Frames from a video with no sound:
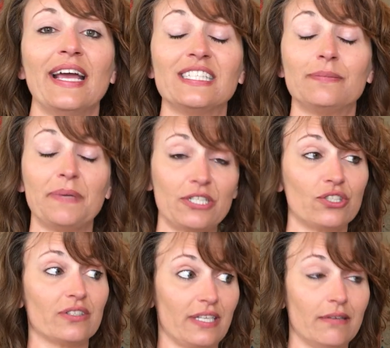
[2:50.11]

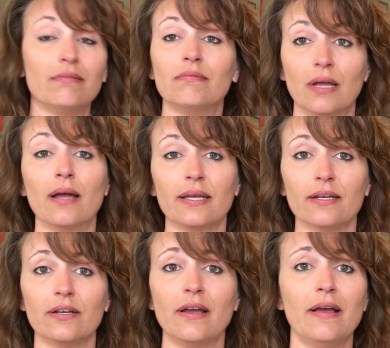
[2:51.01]
especially not
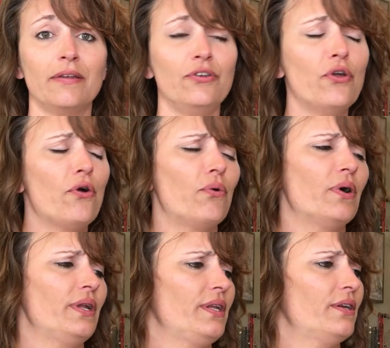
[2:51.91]
here no
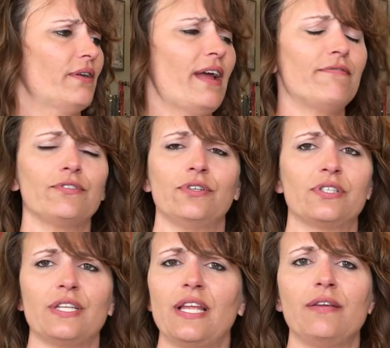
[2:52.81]
one in here ever
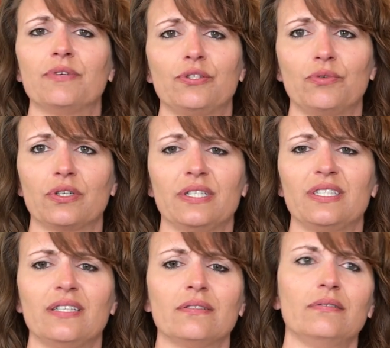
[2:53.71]
looks at anyone's work and
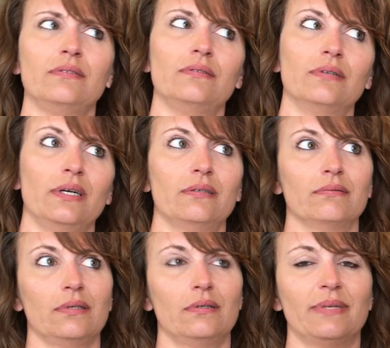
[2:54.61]
says oh i
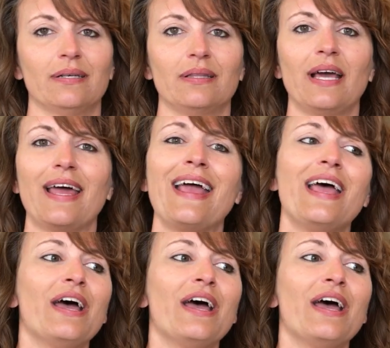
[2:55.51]
don't know about that